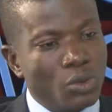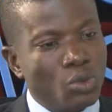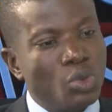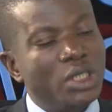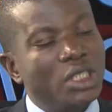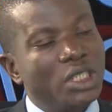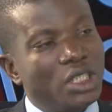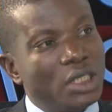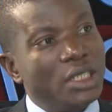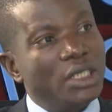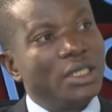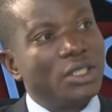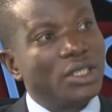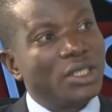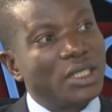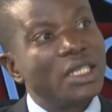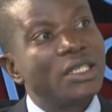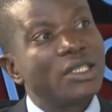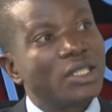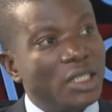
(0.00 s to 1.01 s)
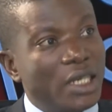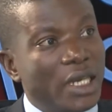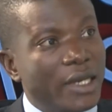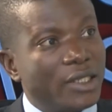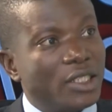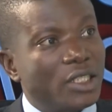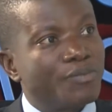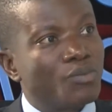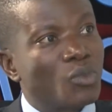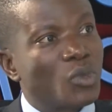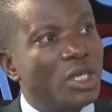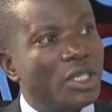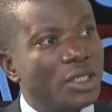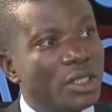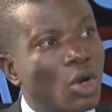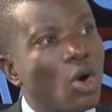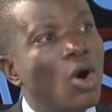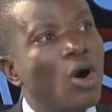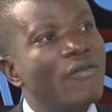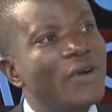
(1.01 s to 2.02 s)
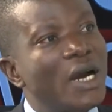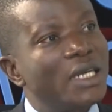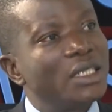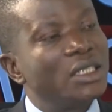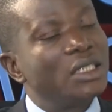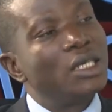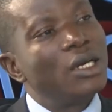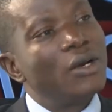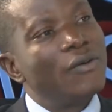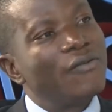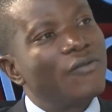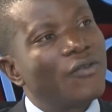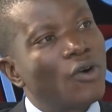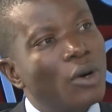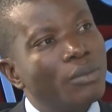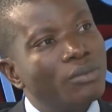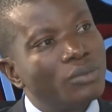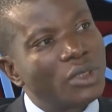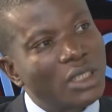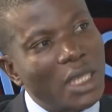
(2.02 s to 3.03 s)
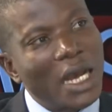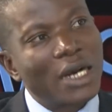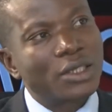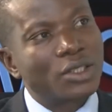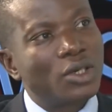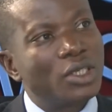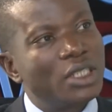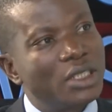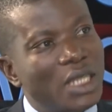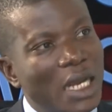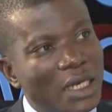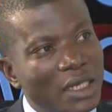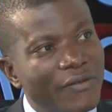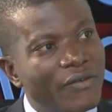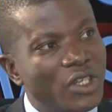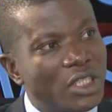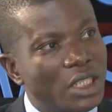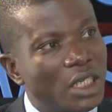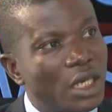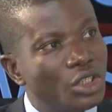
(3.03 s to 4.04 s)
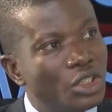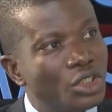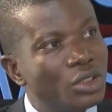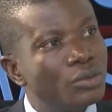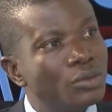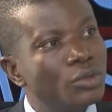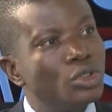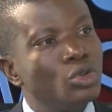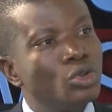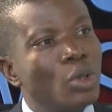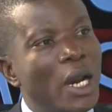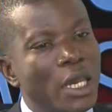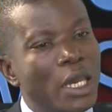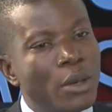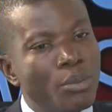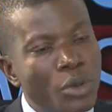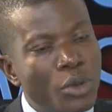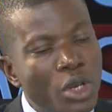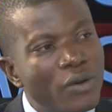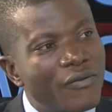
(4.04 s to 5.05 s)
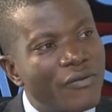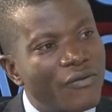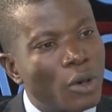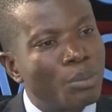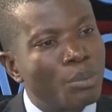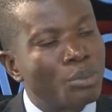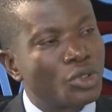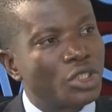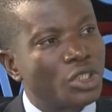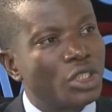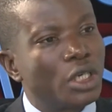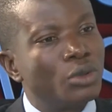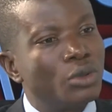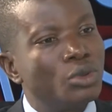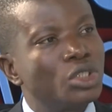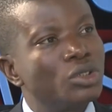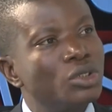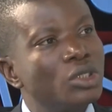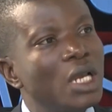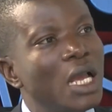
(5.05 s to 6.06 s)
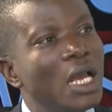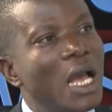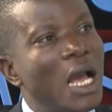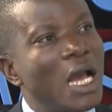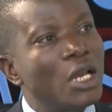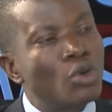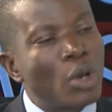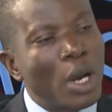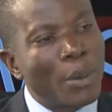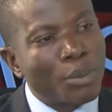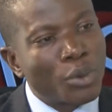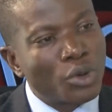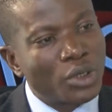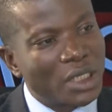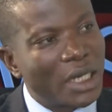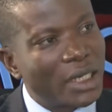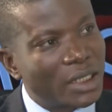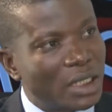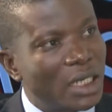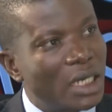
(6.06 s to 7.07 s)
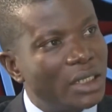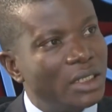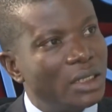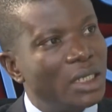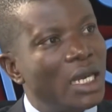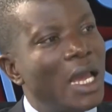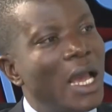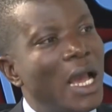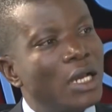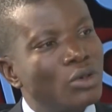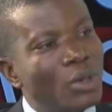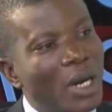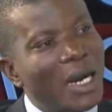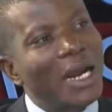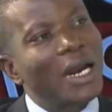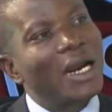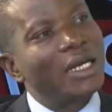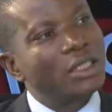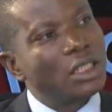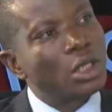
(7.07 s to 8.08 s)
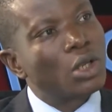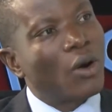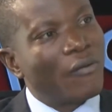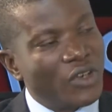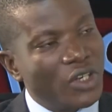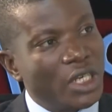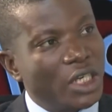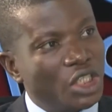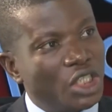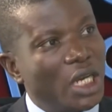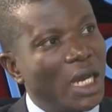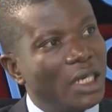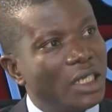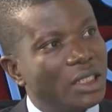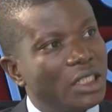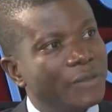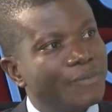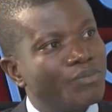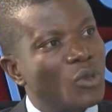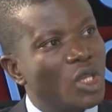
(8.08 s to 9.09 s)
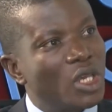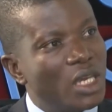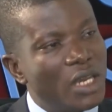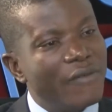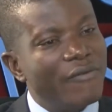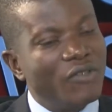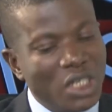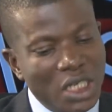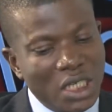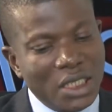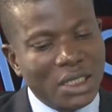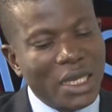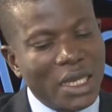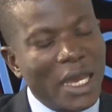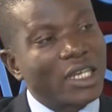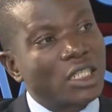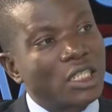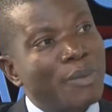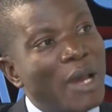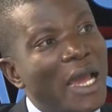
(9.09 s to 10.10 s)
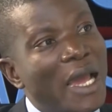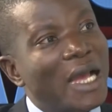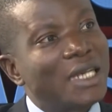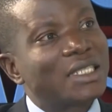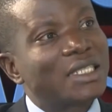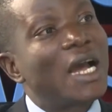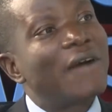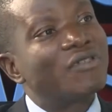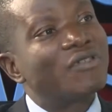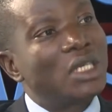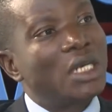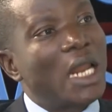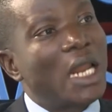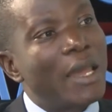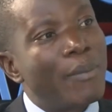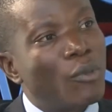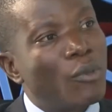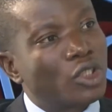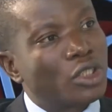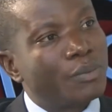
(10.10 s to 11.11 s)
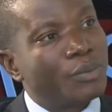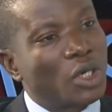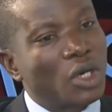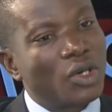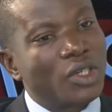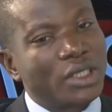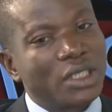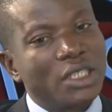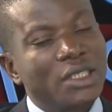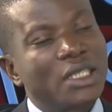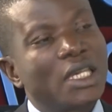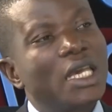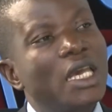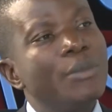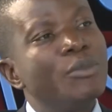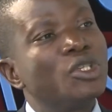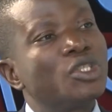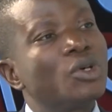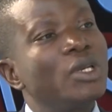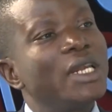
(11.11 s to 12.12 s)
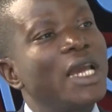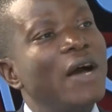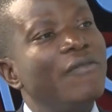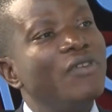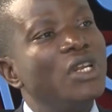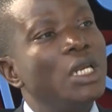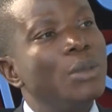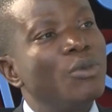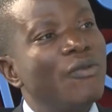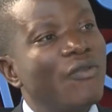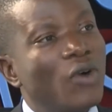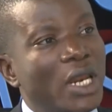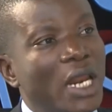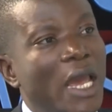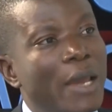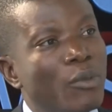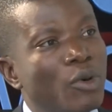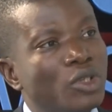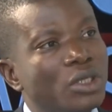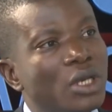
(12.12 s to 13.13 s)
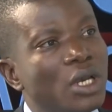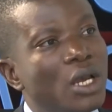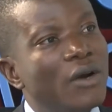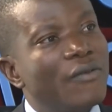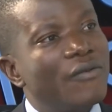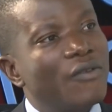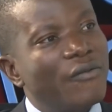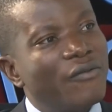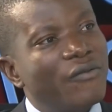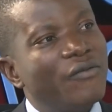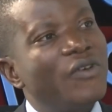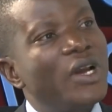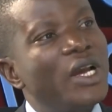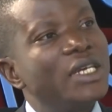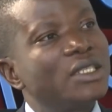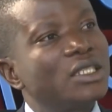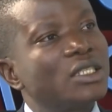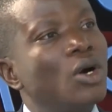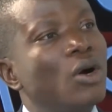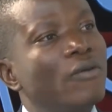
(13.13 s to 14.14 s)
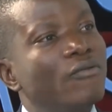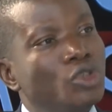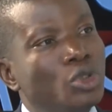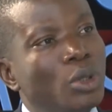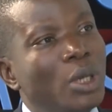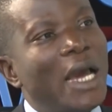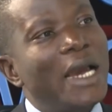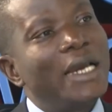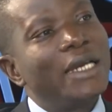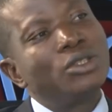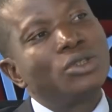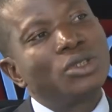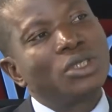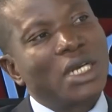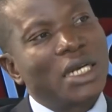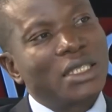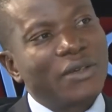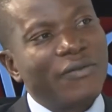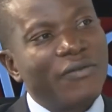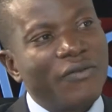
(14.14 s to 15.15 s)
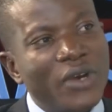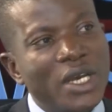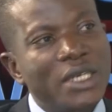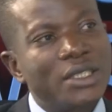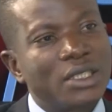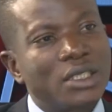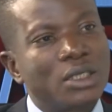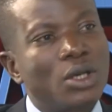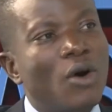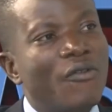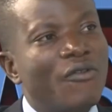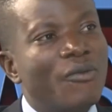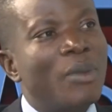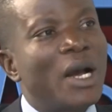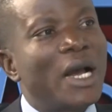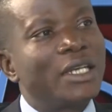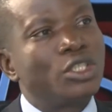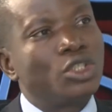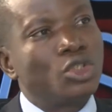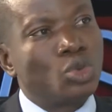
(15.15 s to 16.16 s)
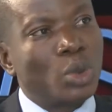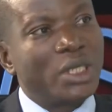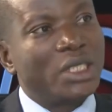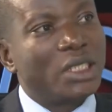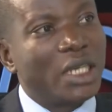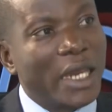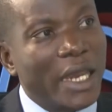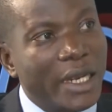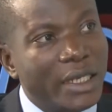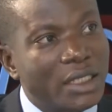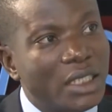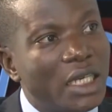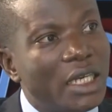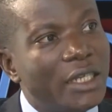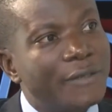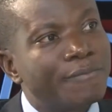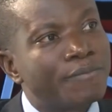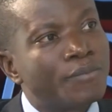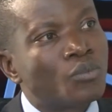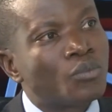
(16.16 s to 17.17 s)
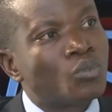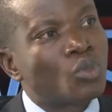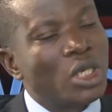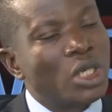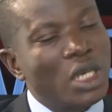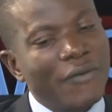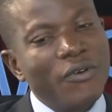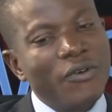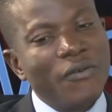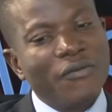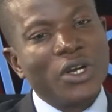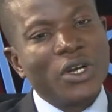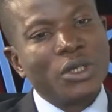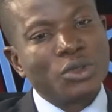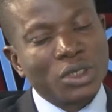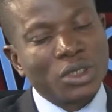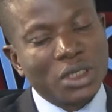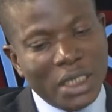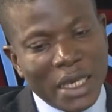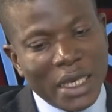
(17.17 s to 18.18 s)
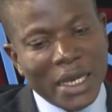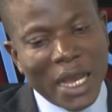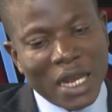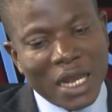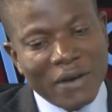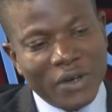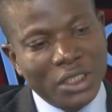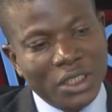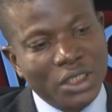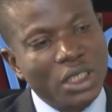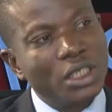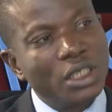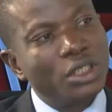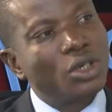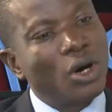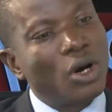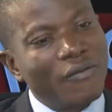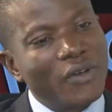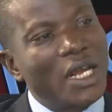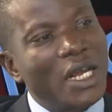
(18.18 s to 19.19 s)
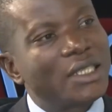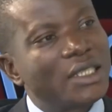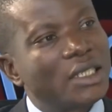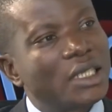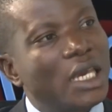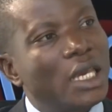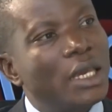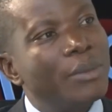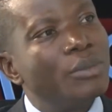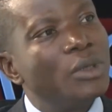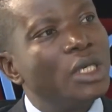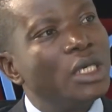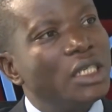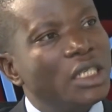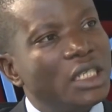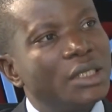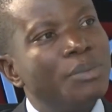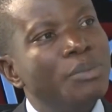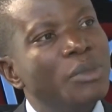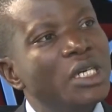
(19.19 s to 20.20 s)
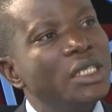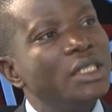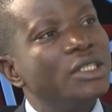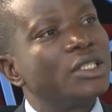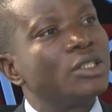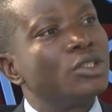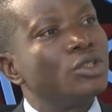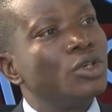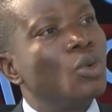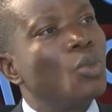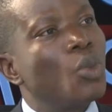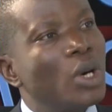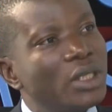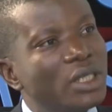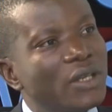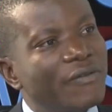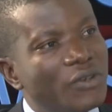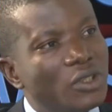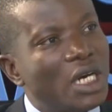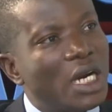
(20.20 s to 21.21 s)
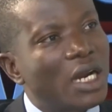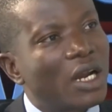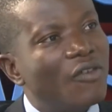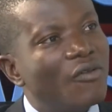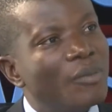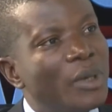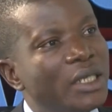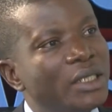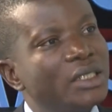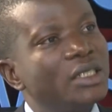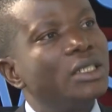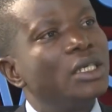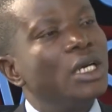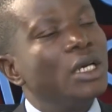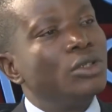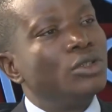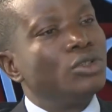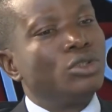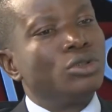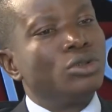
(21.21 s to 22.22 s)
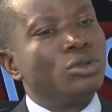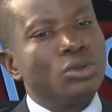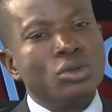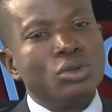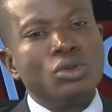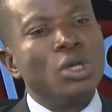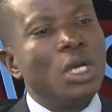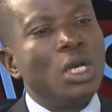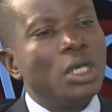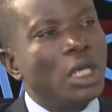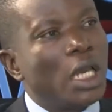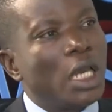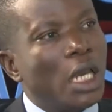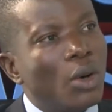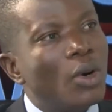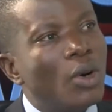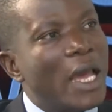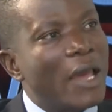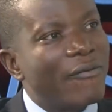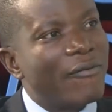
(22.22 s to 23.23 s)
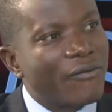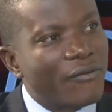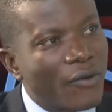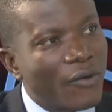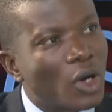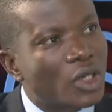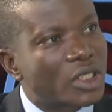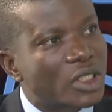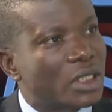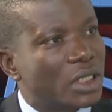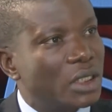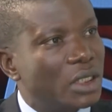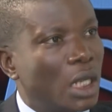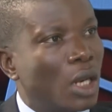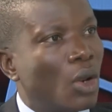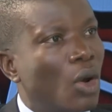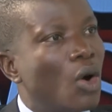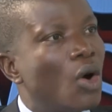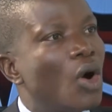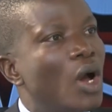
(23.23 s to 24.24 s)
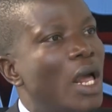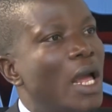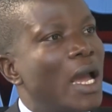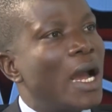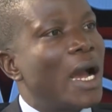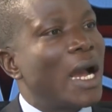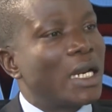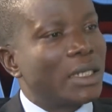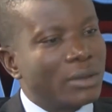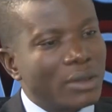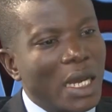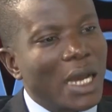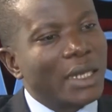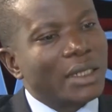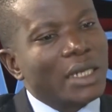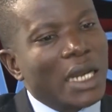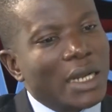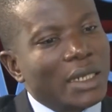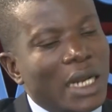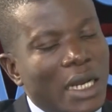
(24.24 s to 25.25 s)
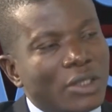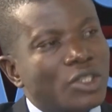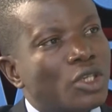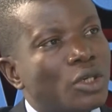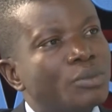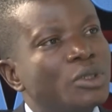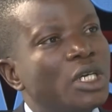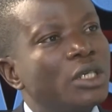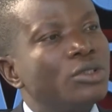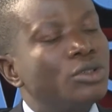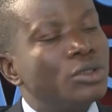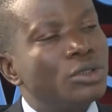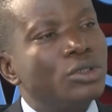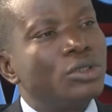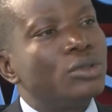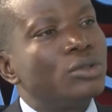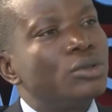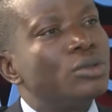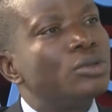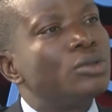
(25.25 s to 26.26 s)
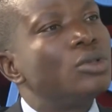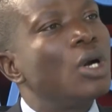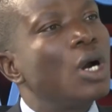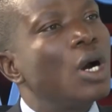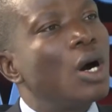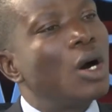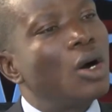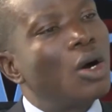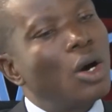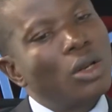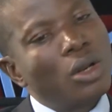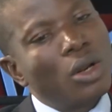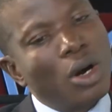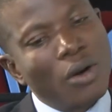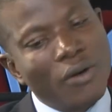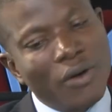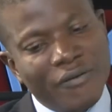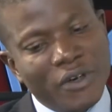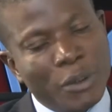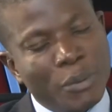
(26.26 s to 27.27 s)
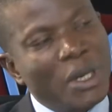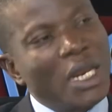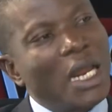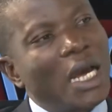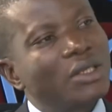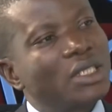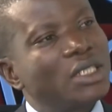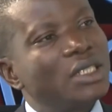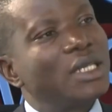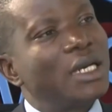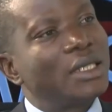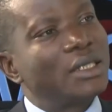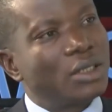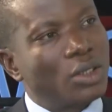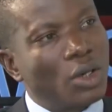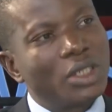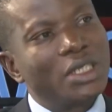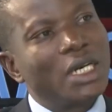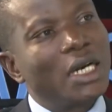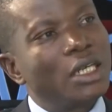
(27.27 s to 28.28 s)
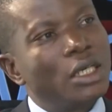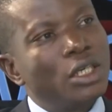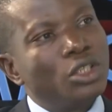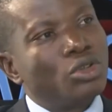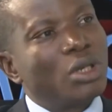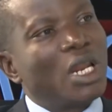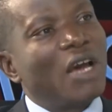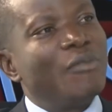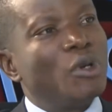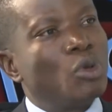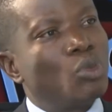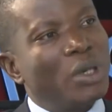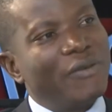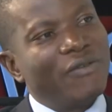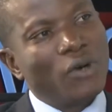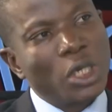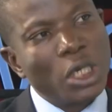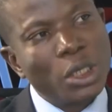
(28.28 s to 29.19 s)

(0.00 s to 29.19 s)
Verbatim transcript: which is six years, is covered from tax audit and investigation. You are immune from prosecution and you are protected and you are guaranteed confidentiality. If okay. this expires after nine months, because the scheme is only available for nine months, from 1st of July to 31st of March 2018, yeah. if you fail to take advantage of that scheme, it means you want the federal government to you know, enforce the law and, and, and, and subject you to all, all of the penalties that ordinarily should have been waited for